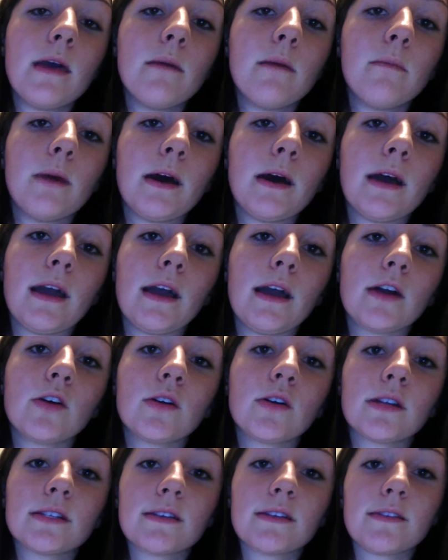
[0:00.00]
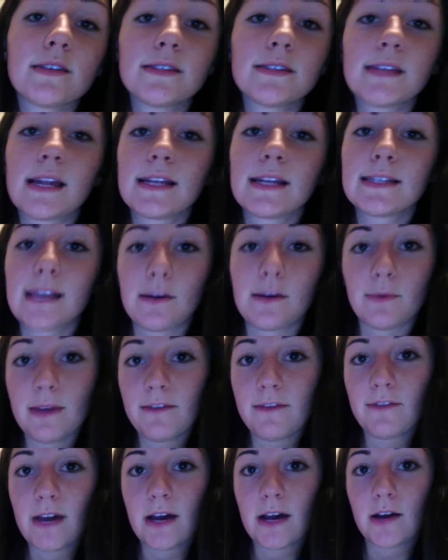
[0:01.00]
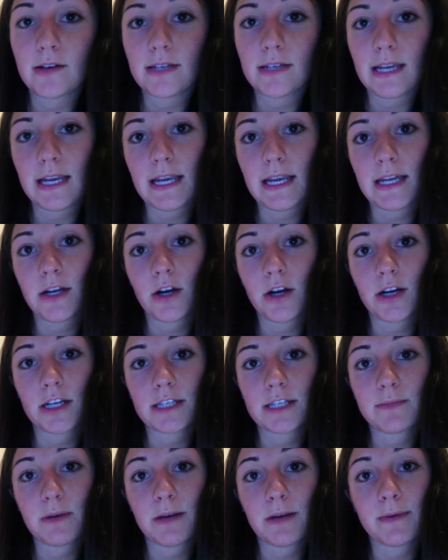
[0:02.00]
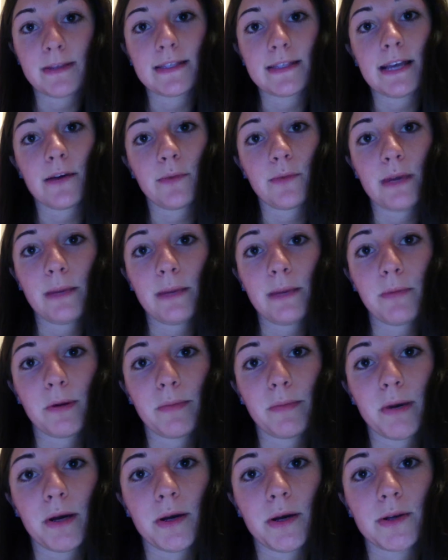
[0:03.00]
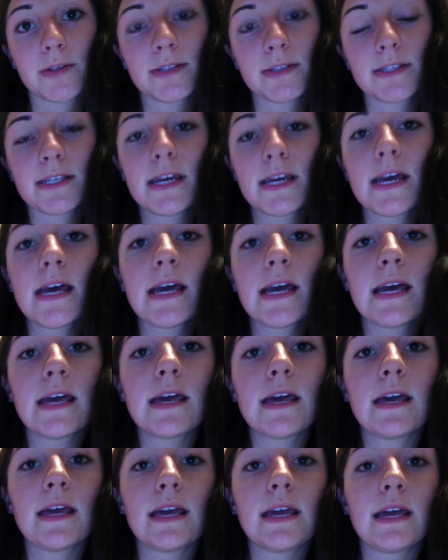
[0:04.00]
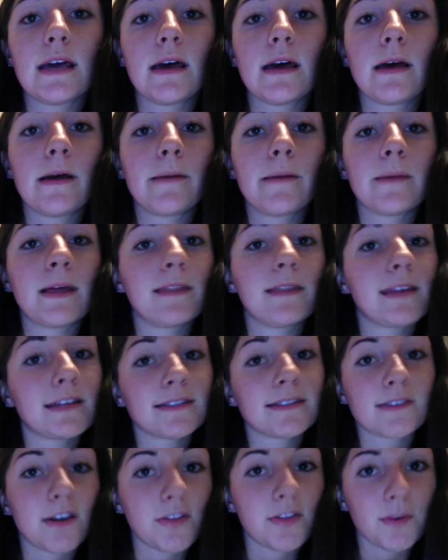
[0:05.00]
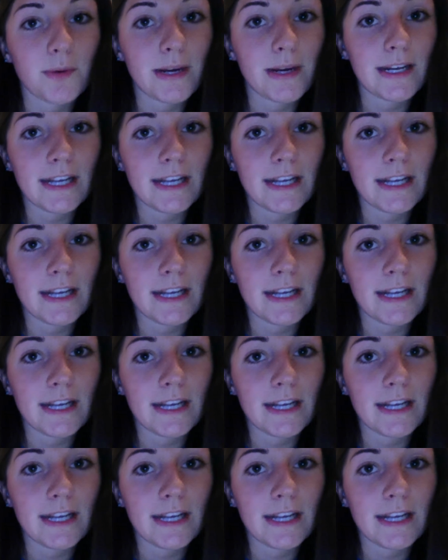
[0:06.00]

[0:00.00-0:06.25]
But according to the studies that we found and our experiments that we proposed, that's not the way to